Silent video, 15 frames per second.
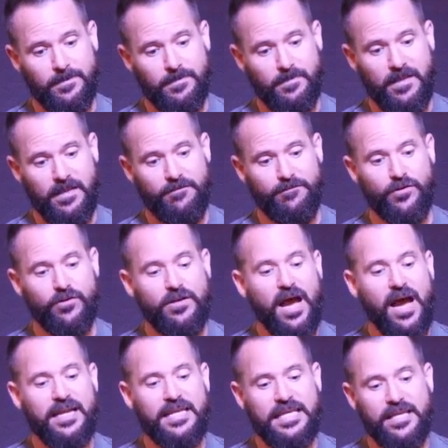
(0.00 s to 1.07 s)
If you're not
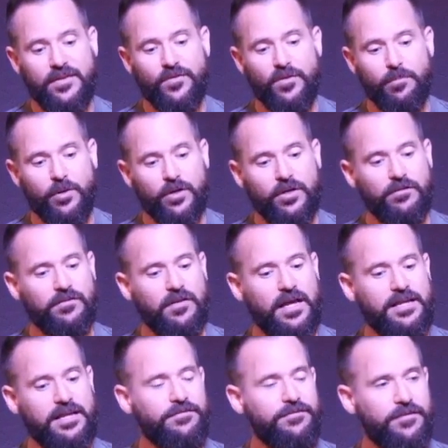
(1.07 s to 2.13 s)
in the book of
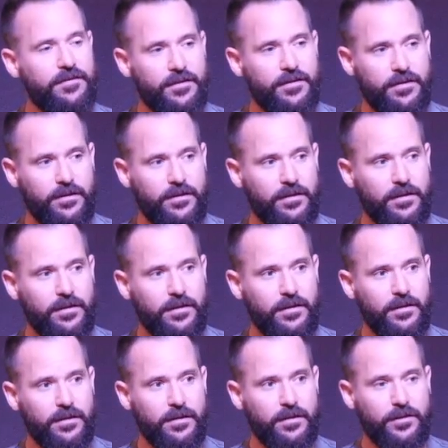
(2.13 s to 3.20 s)
life,
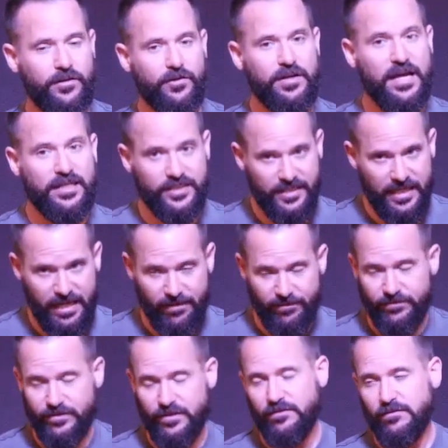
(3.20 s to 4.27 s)
you're not safe.
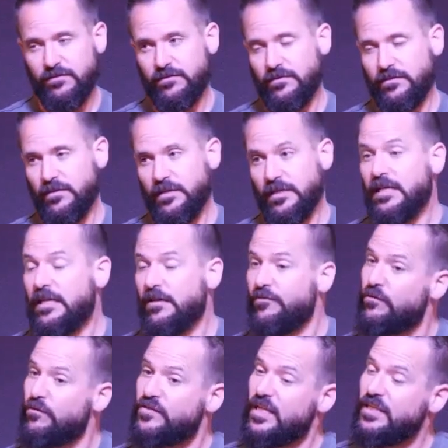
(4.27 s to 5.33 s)
If
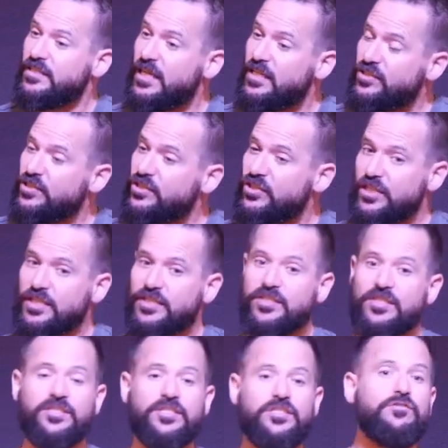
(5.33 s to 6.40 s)
you've said yes to
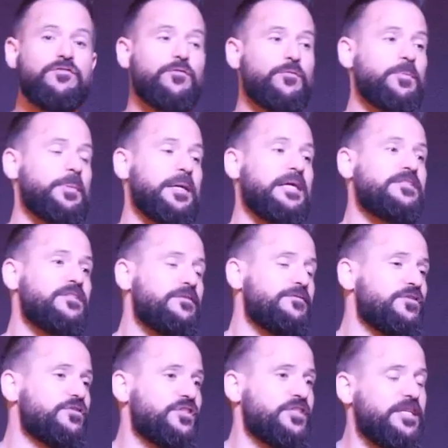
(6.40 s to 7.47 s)
Jesus and you've repented of
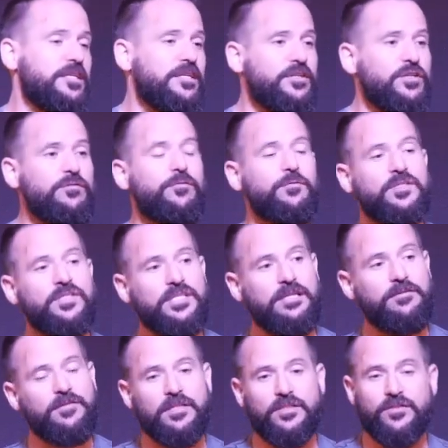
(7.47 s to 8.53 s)
your sin and you've
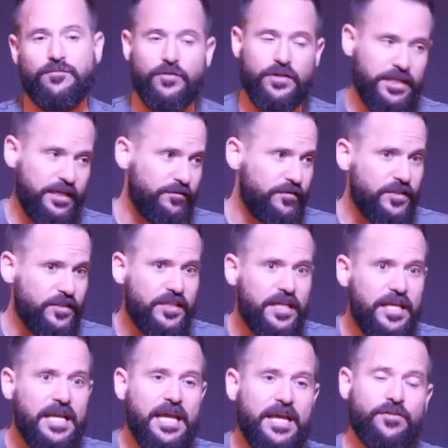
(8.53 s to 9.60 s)
received his
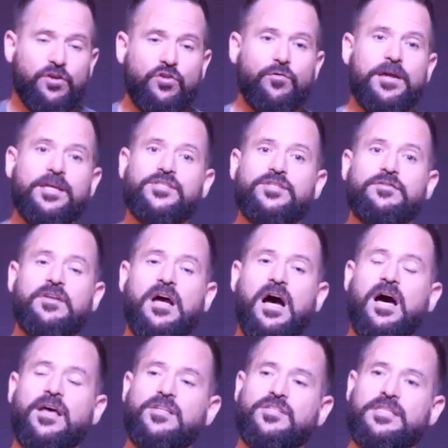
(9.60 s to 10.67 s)
forgiveness and the grace of
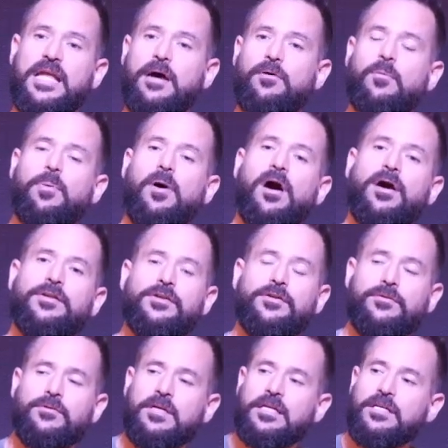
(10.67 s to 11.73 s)
God is now upon you,
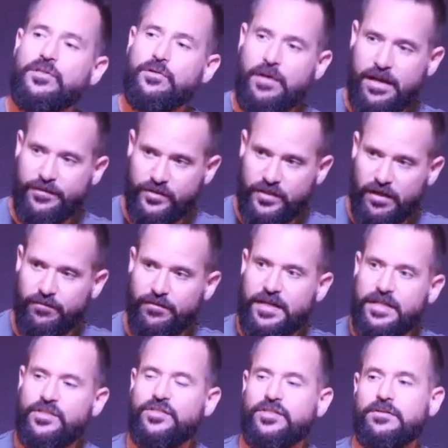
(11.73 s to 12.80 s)
you have
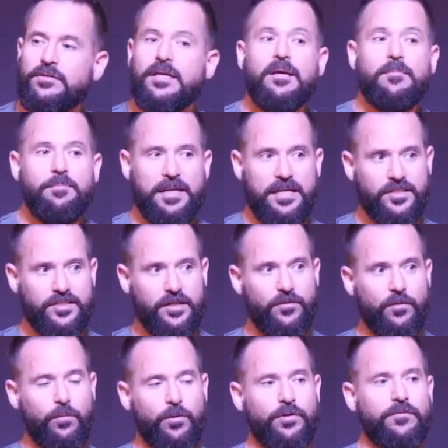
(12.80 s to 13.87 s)
salvation based on the
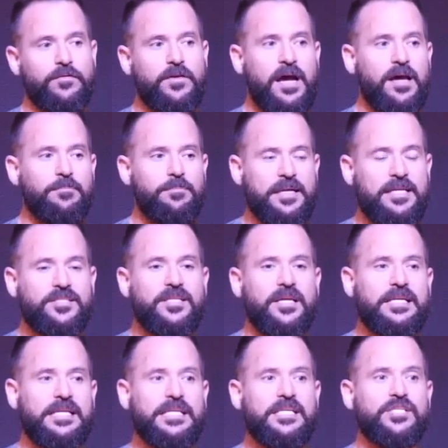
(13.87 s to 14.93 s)
word of God, based on
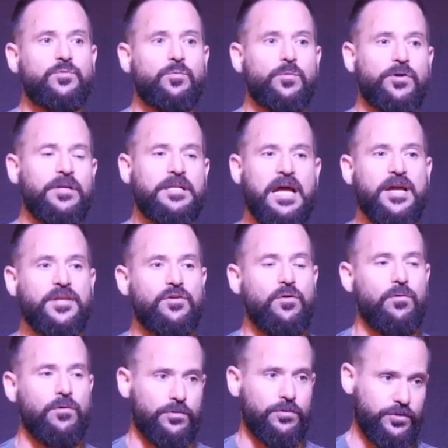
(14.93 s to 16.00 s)
his work, not
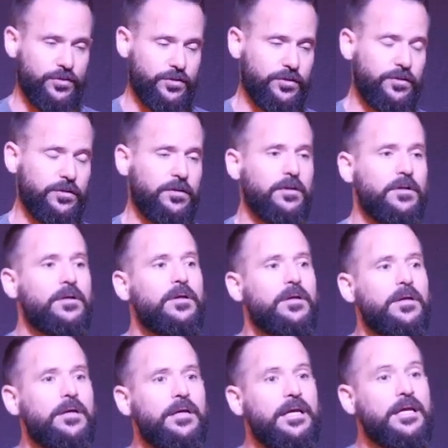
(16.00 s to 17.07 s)
yours.
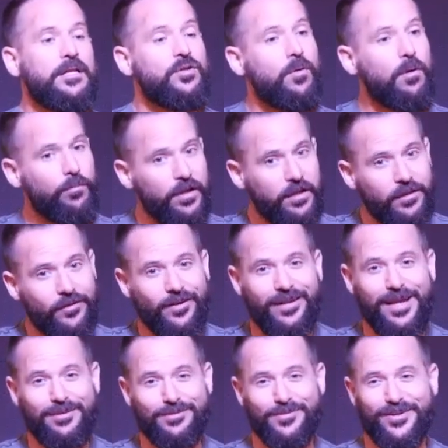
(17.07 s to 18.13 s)
And you are written in the
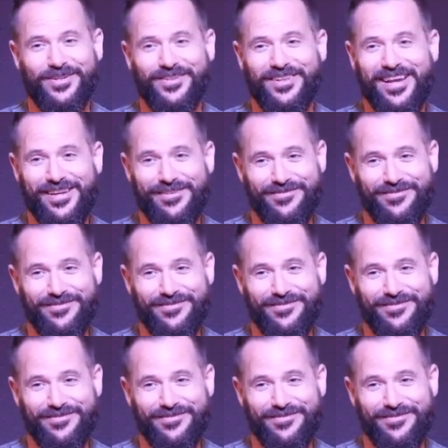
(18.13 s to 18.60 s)
Lamb's Book of Life.